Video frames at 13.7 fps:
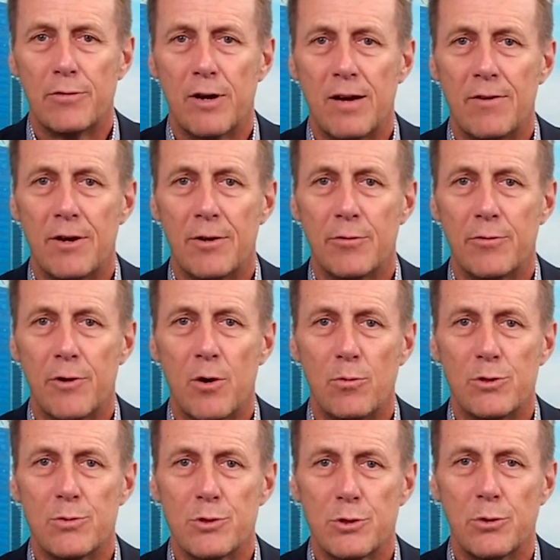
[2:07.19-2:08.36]
500 fault,
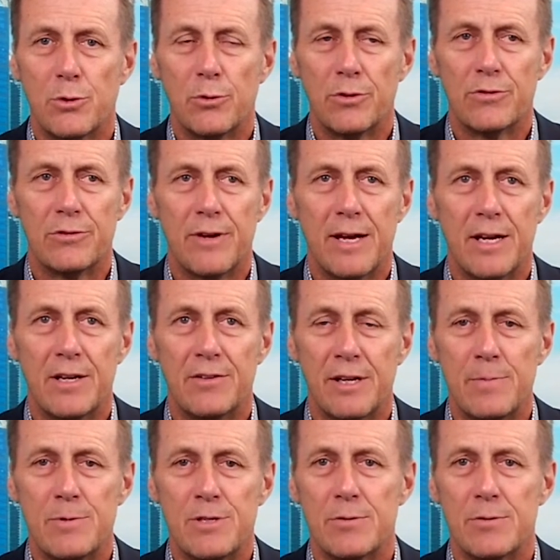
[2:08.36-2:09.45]
which was called the Savannah Deeps.